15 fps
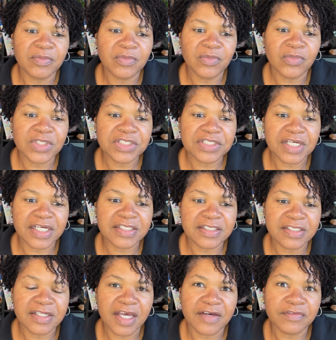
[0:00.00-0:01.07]
which I
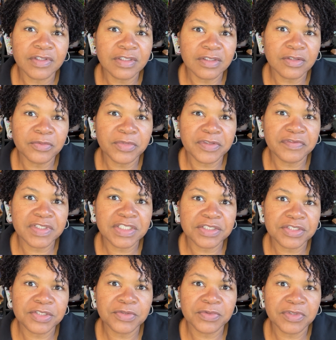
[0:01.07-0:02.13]
did have a little bit of an
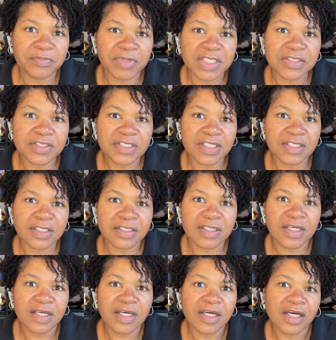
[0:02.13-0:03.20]
issue with bunching
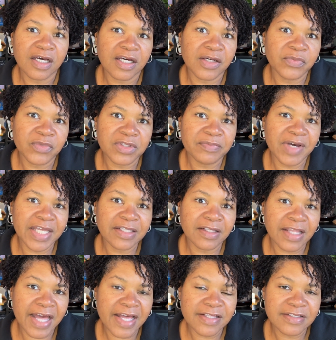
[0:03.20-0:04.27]
with my
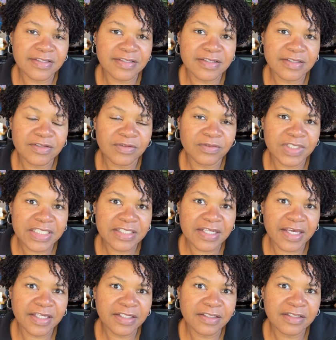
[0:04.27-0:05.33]
last
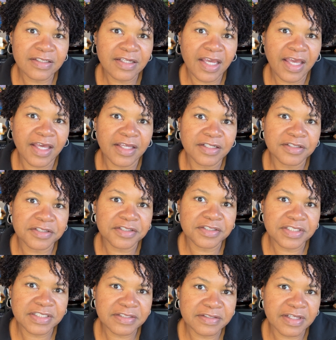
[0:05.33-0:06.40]
retighten. And
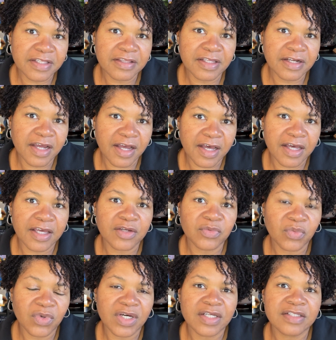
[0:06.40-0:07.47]
she said that I
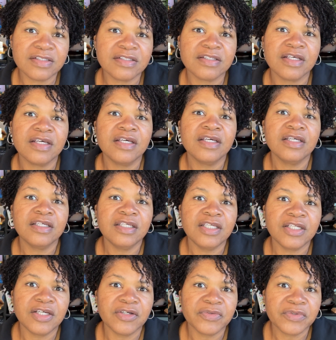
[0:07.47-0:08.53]
was,
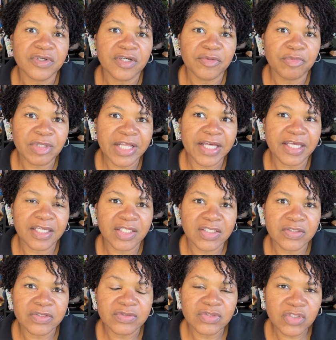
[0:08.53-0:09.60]

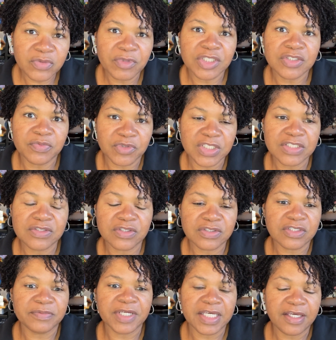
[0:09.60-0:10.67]
applying too much moisture
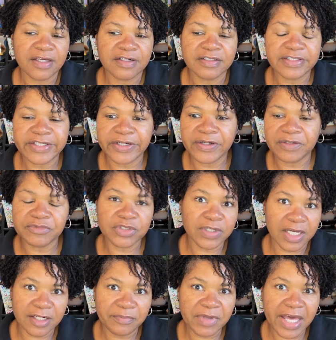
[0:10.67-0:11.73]
to my hair. So I'm
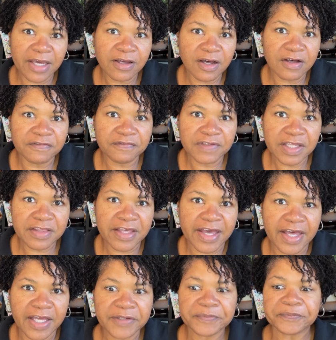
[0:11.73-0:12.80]
trying to back off of
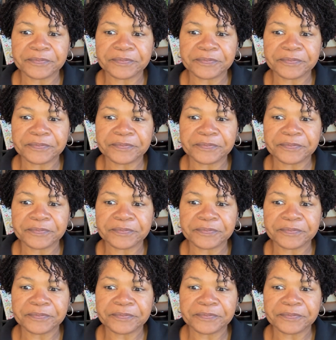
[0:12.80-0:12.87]
that.